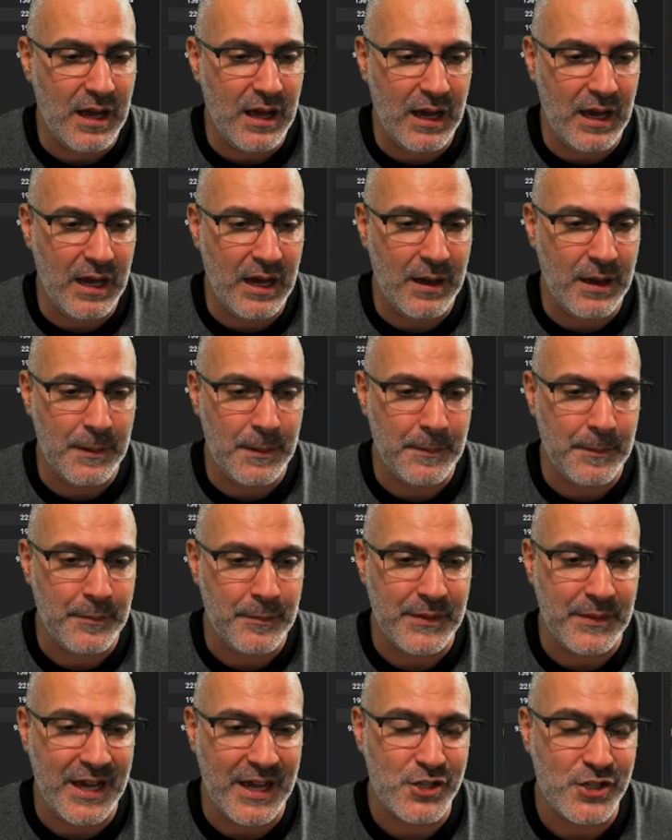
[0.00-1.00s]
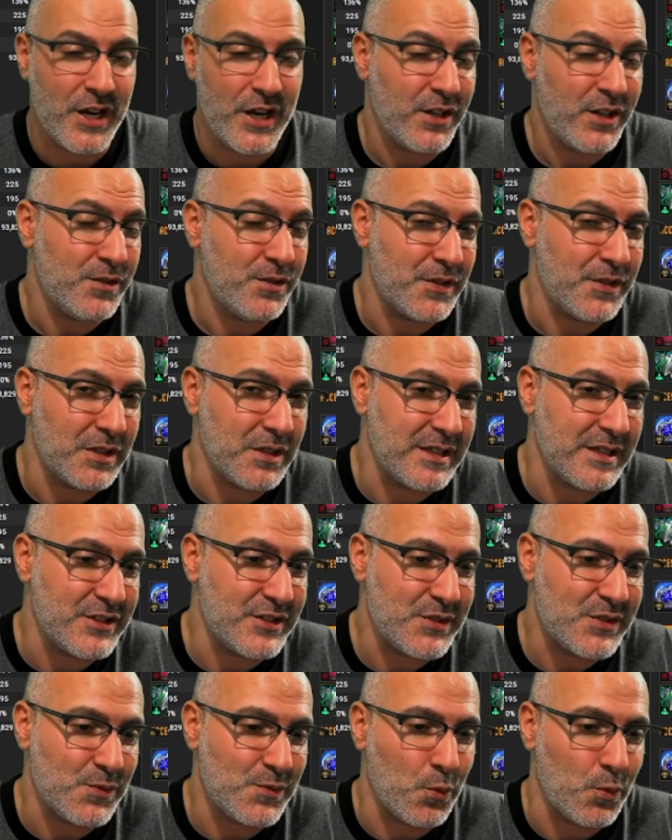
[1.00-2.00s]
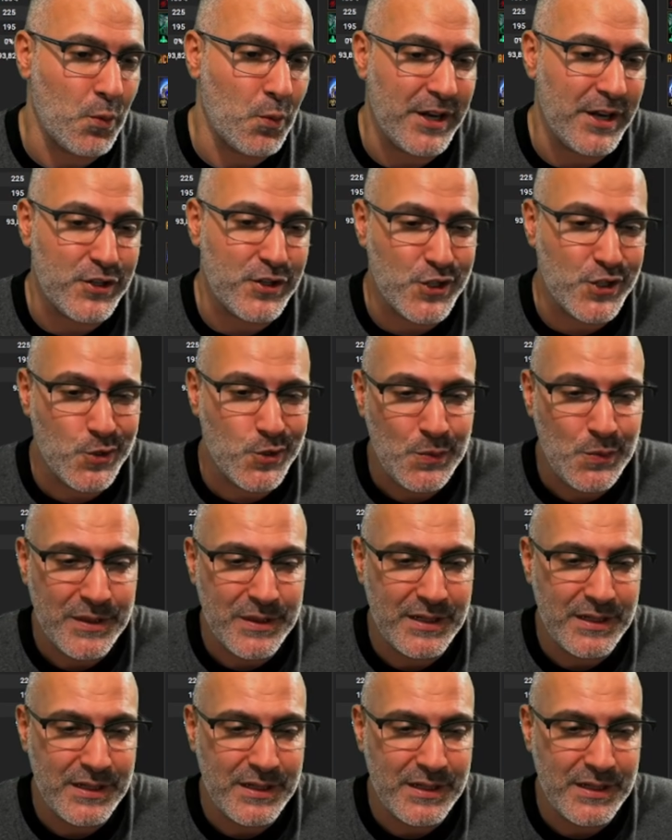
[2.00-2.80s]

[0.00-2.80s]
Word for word: Um, I try to go for at least one or two.